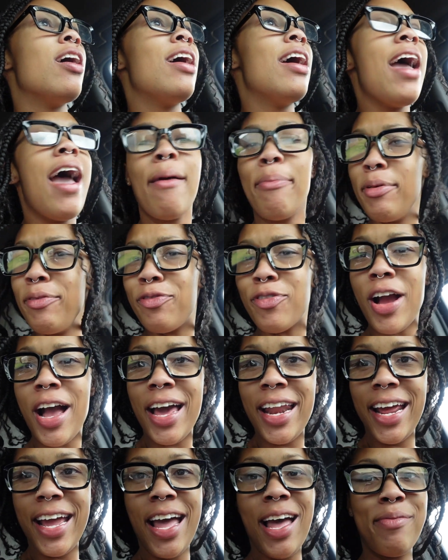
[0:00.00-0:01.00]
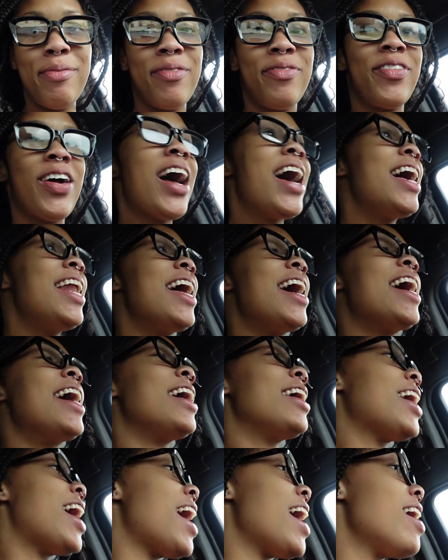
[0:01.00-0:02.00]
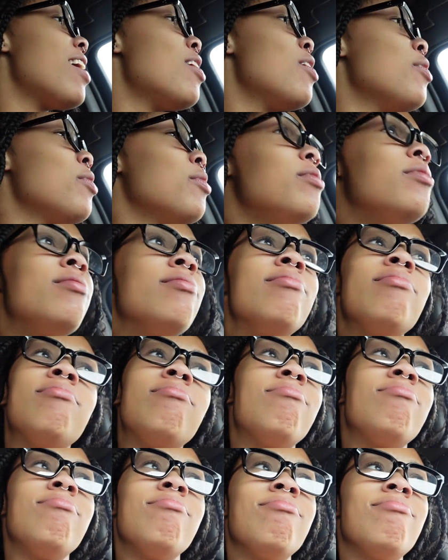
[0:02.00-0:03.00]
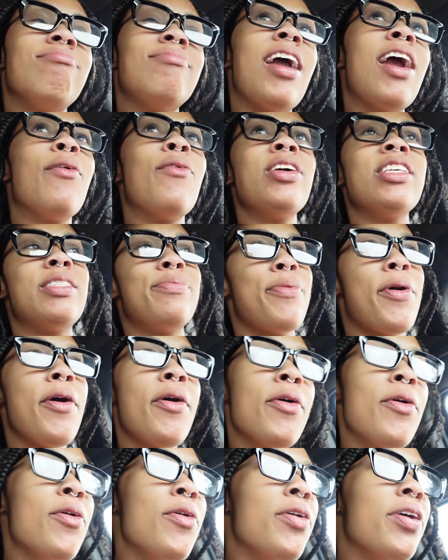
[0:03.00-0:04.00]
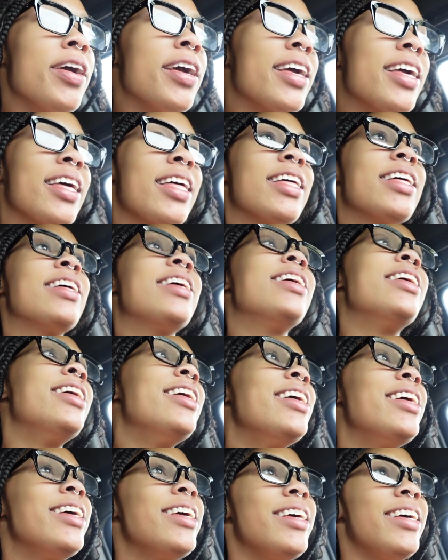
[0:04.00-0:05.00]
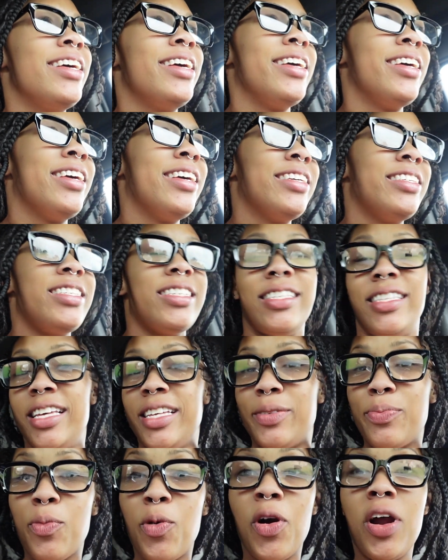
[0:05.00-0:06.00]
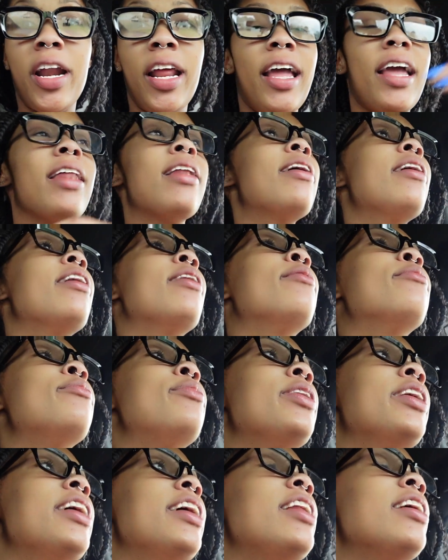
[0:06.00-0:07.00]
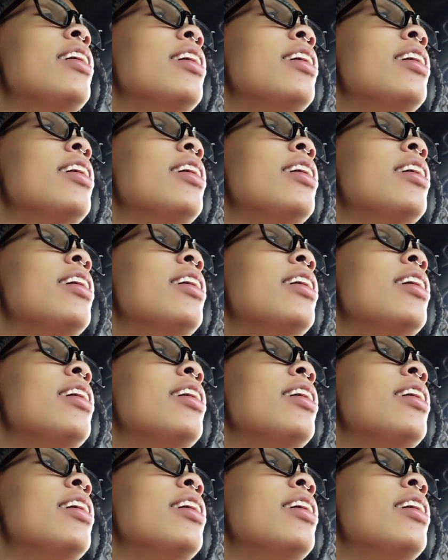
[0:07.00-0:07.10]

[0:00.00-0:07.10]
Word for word: Happy Friday, happy Friday. I don't think we spoke since this morning. But